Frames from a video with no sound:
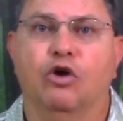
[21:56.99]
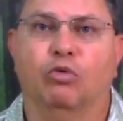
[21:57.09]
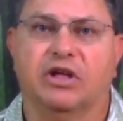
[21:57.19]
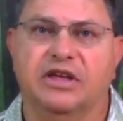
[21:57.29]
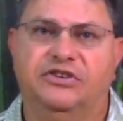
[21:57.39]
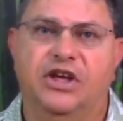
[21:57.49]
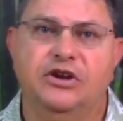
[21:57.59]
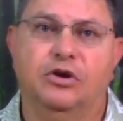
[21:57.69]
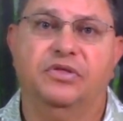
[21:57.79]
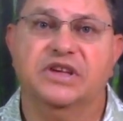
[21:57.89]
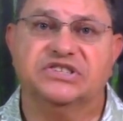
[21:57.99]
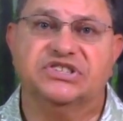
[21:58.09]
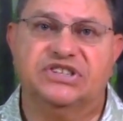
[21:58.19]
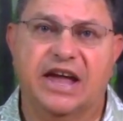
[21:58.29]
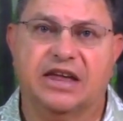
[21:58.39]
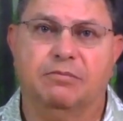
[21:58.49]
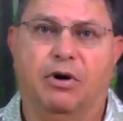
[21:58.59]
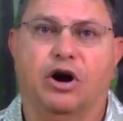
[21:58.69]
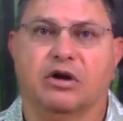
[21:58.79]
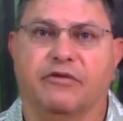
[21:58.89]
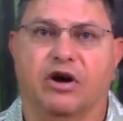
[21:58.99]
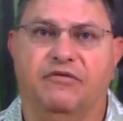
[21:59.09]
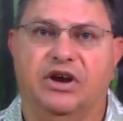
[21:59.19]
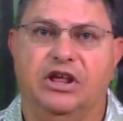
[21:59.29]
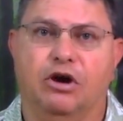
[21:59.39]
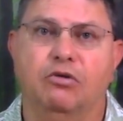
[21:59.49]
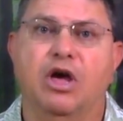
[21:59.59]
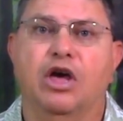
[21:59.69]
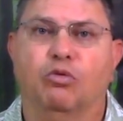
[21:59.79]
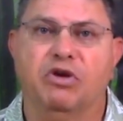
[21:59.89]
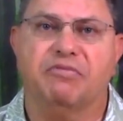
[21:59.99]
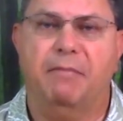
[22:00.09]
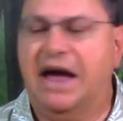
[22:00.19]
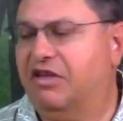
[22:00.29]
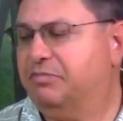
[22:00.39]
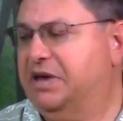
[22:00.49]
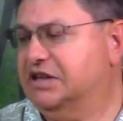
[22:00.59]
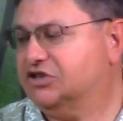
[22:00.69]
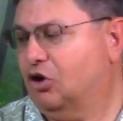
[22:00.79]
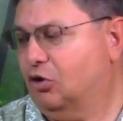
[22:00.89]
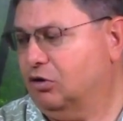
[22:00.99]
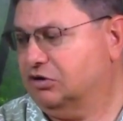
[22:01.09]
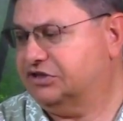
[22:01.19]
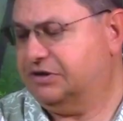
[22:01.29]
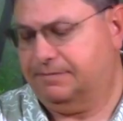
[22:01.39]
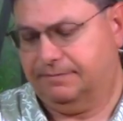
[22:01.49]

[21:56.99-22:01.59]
We'll continue this second part of our video with mouthpiece holds.